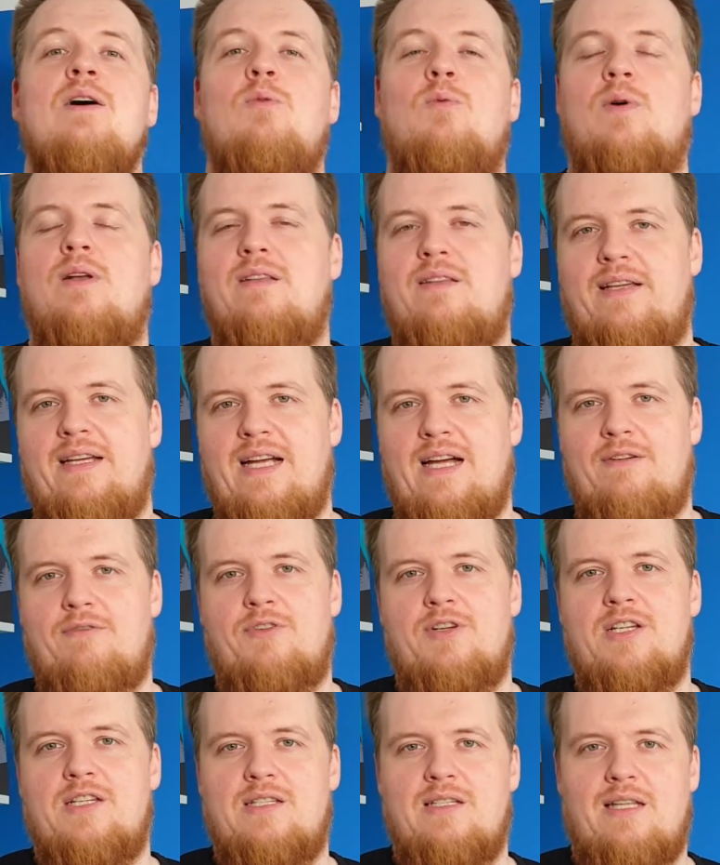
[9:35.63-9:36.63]
One thing I've
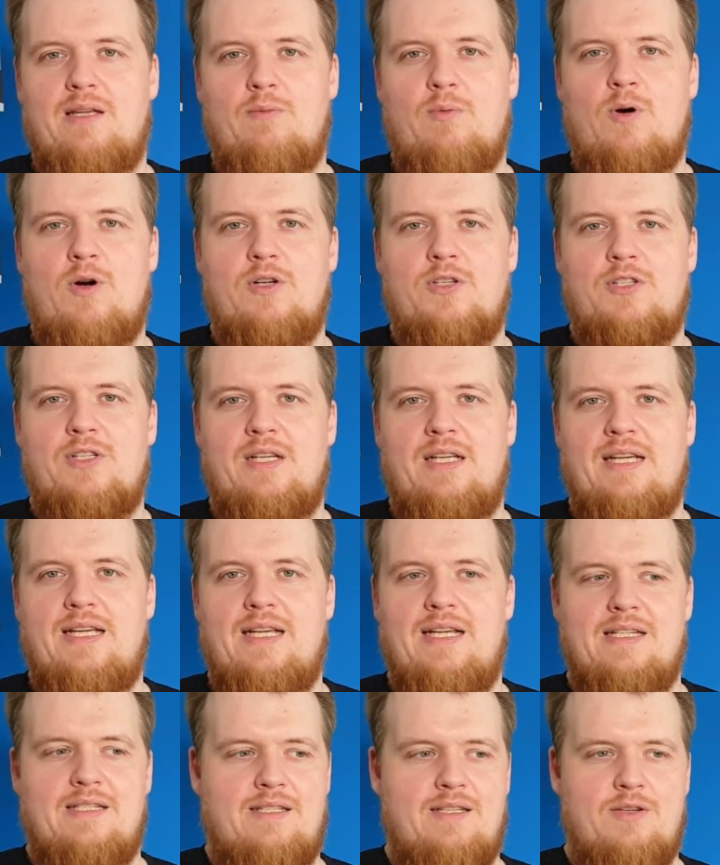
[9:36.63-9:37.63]
recently watched
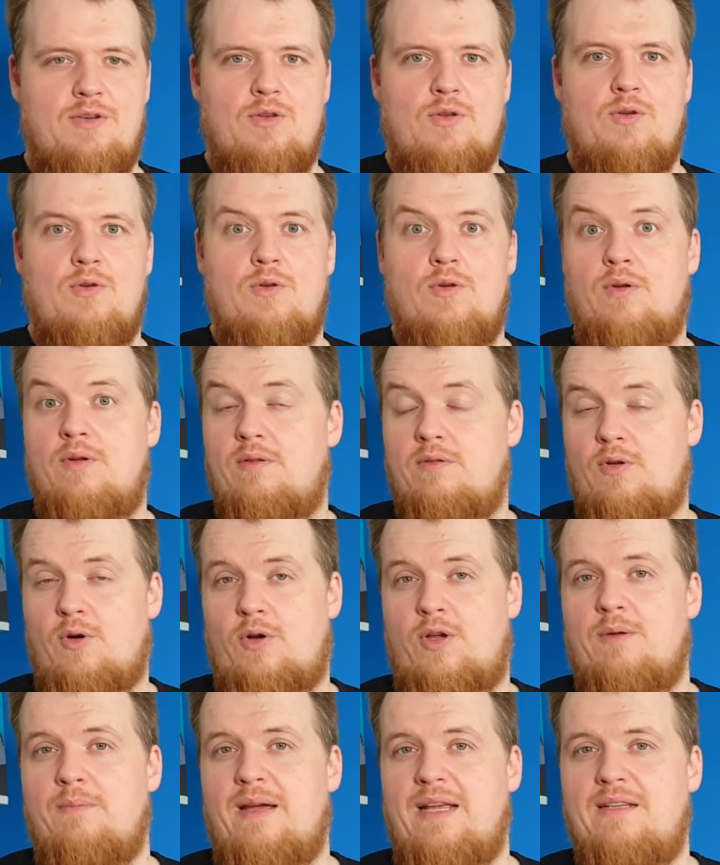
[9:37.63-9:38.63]
is the new
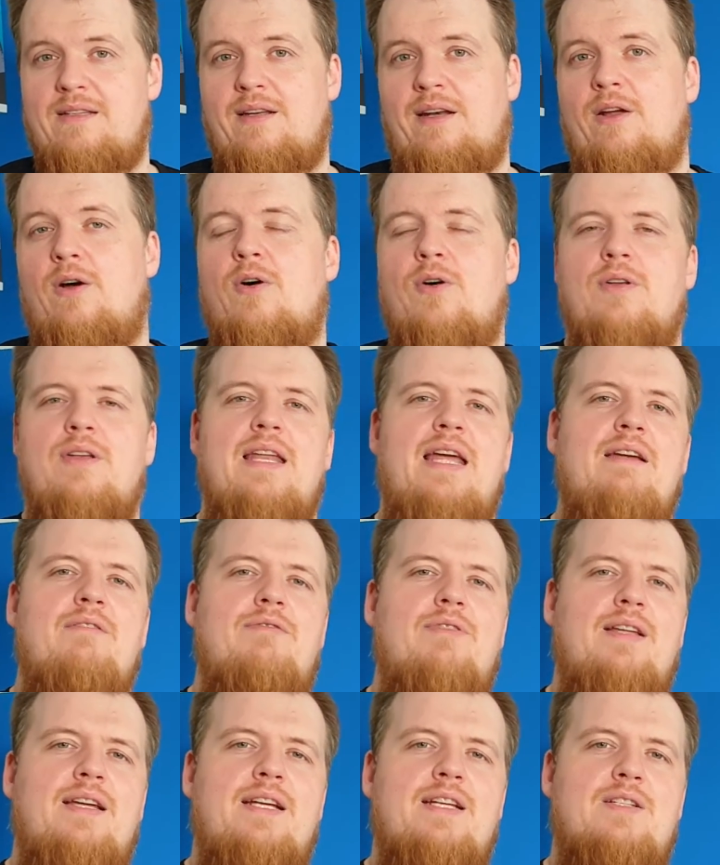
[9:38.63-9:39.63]
documentary on
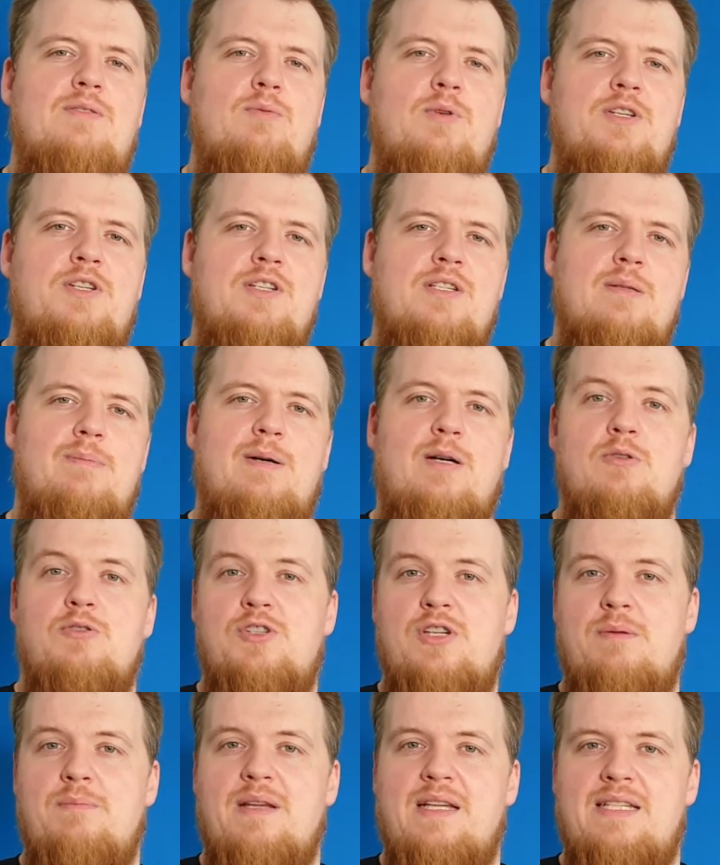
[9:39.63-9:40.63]
Netflix, which is about
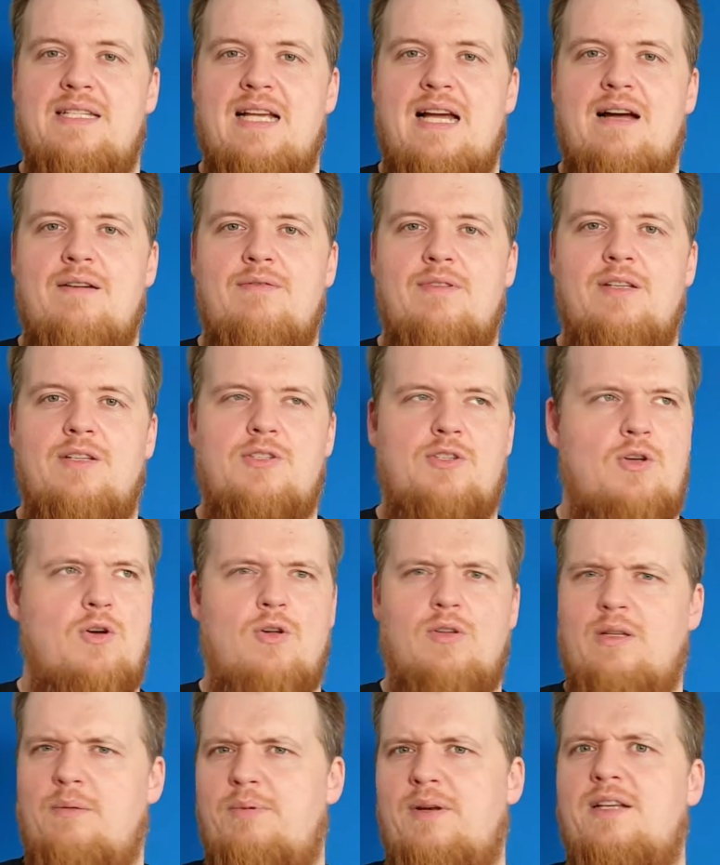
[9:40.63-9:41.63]
Jimmy Savile. It's
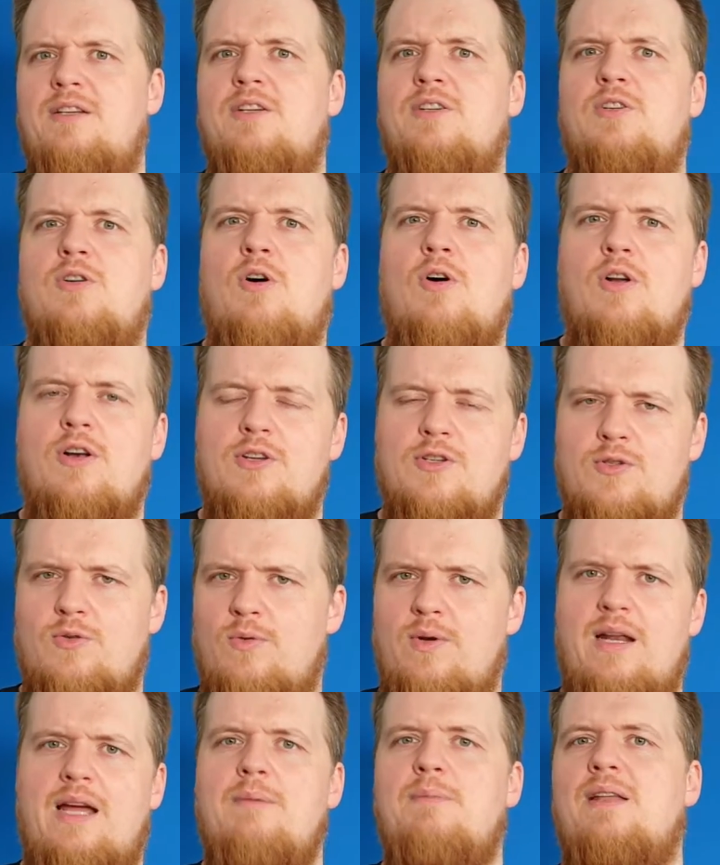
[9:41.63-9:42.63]
called A British Horror
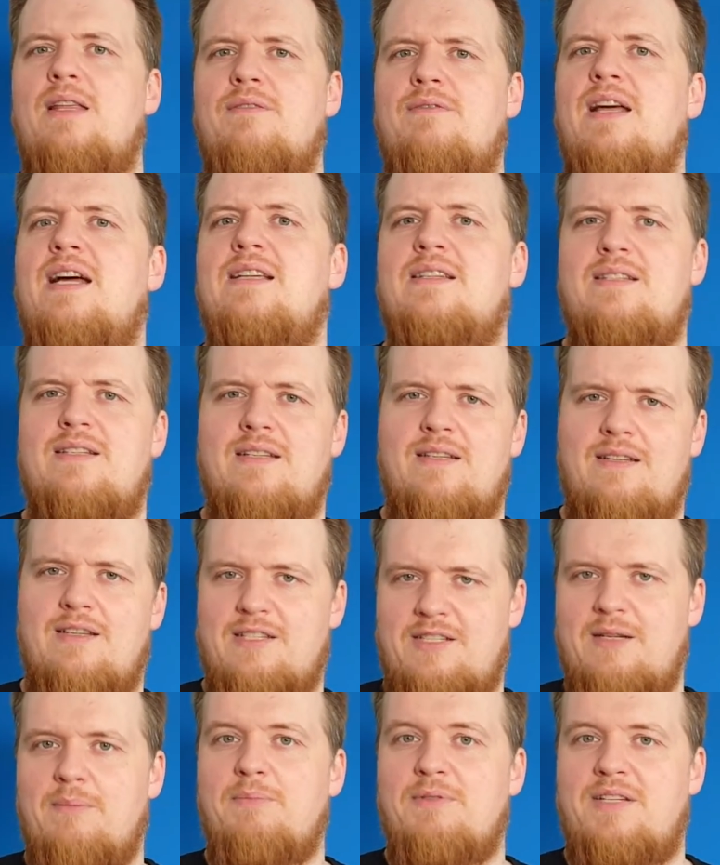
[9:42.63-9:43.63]
Story. I believe that's the
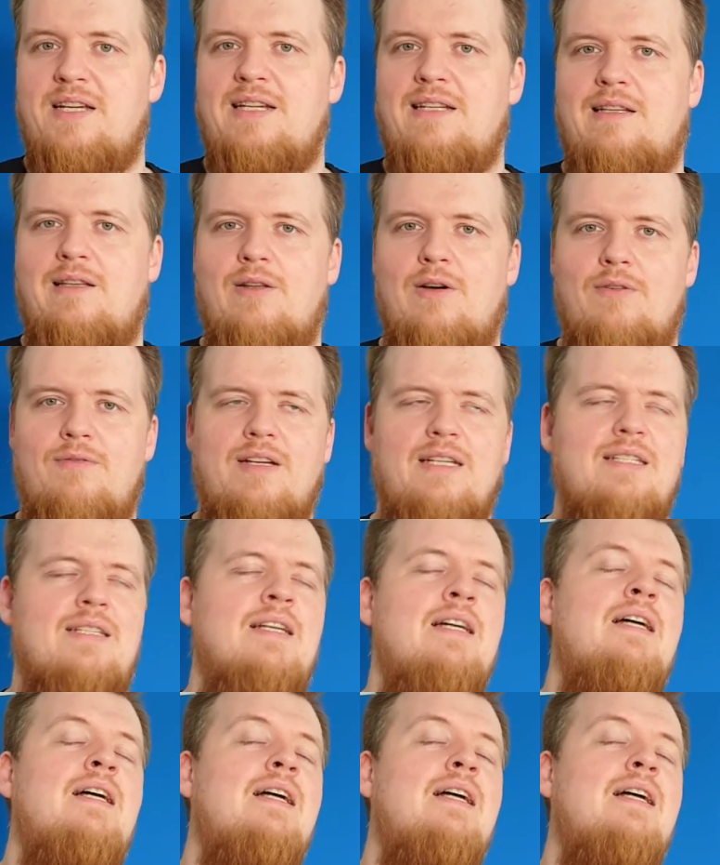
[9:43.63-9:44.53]
subtitle of it.